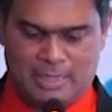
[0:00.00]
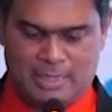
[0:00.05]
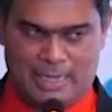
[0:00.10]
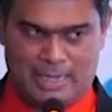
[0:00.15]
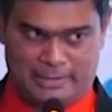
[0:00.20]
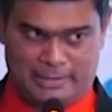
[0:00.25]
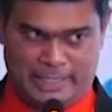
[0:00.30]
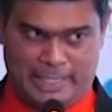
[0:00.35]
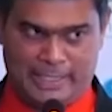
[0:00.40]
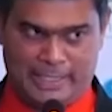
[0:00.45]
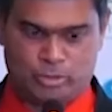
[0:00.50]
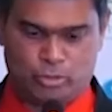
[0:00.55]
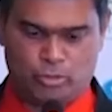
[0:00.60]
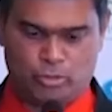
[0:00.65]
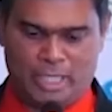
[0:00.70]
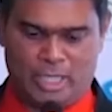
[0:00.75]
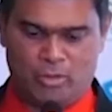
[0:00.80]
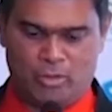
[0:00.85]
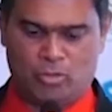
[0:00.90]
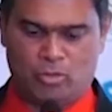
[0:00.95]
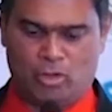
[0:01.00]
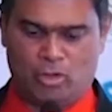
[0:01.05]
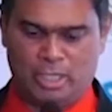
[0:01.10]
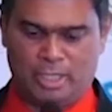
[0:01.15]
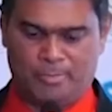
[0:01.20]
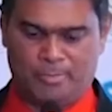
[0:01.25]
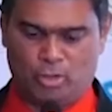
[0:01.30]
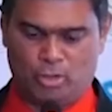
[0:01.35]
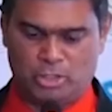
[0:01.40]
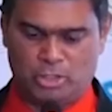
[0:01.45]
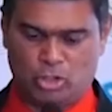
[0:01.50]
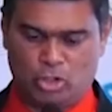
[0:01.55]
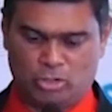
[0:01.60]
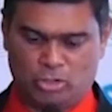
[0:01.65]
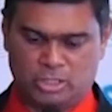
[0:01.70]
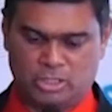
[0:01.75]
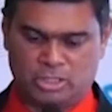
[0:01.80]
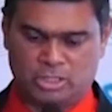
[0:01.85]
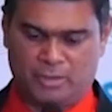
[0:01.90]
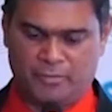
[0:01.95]
I'd like to now call upon
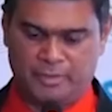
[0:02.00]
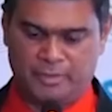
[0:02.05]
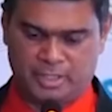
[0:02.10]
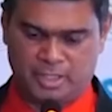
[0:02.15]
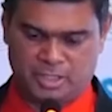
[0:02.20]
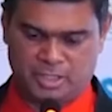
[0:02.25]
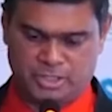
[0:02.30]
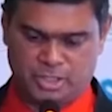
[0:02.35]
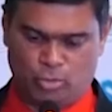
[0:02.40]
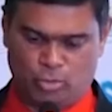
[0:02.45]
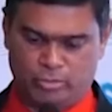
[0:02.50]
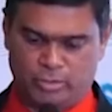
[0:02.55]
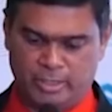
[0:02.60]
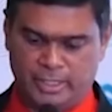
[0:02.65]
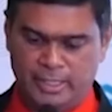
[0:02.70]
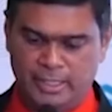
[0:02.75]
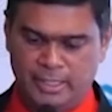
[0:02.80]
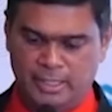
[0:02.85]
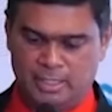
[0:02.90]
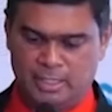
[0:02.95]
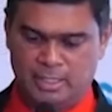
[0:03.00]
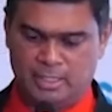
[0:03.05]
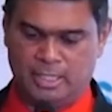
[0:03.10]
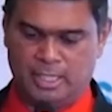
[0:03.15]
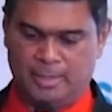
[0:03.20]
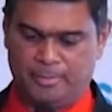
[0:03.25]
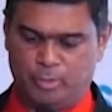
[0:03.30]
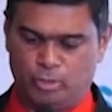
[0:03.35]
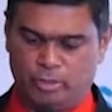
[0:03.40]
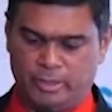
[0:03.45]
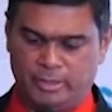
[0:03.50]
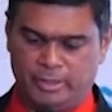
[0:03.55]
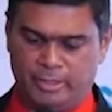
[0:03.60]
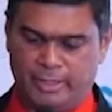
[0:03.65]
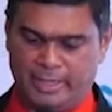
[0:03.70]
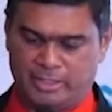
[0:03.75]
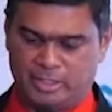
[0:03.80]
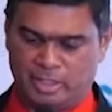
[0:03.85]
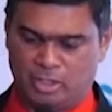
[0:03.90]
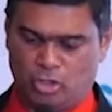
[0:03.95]
Dr. Kavita Chowdhury, Deputy
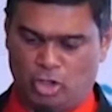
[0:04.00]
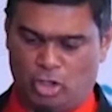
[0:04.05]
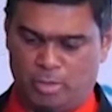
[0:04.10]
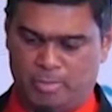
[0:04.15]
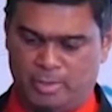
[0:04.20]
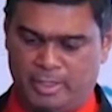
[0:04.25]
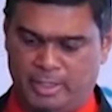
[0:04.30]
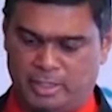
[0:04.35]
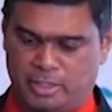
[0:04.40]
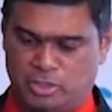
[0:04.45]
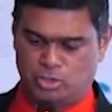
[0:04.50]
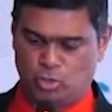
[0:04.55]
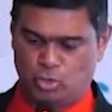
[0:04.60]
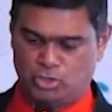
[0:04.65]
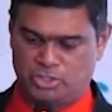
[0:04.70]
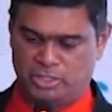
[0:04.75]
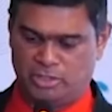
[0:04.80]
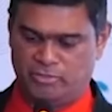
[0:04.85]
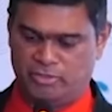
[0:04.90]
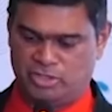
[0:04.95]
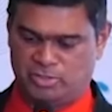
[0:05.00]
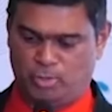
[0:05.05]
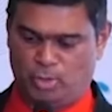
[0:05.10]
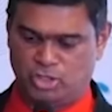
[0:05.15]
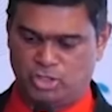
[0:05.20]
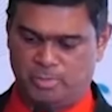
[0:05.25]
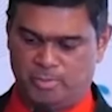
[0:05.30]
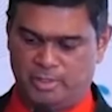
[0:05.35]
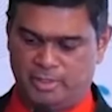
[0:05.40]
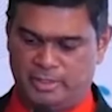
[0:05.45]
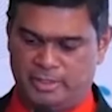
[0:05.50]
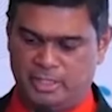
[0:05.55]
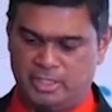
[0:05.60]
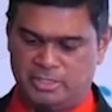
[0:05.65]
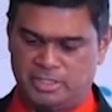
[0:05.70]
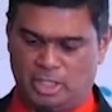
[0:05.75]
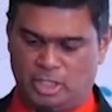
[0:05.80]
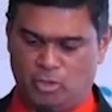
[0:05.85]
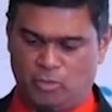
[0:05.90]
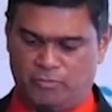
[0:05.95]
Director, Corporate Social Responsibility,
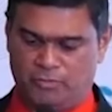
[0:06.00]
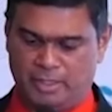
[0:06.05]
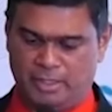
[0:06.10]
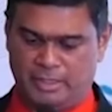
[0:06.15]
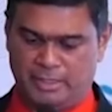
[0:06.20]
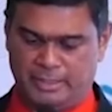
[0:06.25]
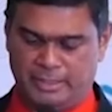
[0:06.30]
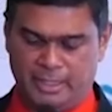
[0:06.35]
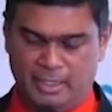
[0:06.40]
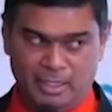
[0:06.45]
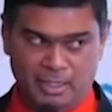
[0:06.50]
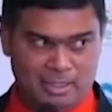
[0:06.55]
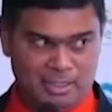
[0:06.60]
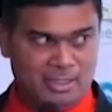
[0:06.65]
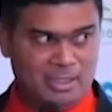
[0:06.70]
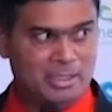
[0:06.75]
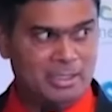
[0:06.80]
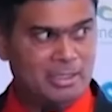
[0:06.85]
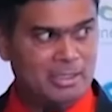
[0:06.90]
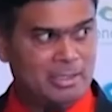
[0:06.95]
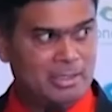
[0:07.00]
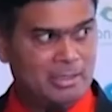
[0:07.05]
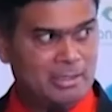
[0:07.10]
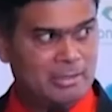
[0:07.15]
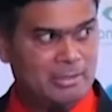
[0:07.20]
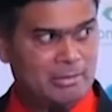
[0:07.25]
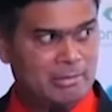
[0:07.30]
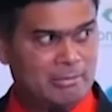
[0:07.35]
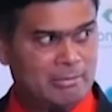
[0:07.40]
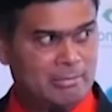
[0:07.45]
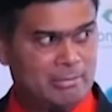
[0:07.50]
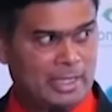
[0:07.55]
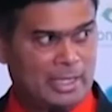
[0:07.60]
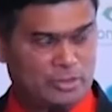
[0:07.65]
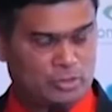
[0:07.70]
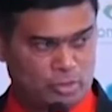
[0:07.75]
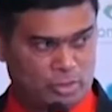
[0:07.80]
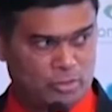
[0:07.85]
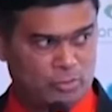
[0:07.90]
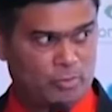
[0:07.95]
Sanofi India. I'd
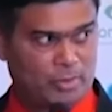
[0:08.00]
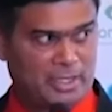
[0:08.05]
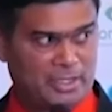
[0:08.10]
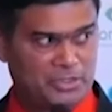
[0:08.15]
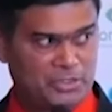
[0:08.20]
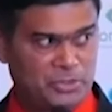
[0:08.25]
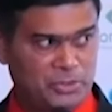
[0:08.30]
like to invite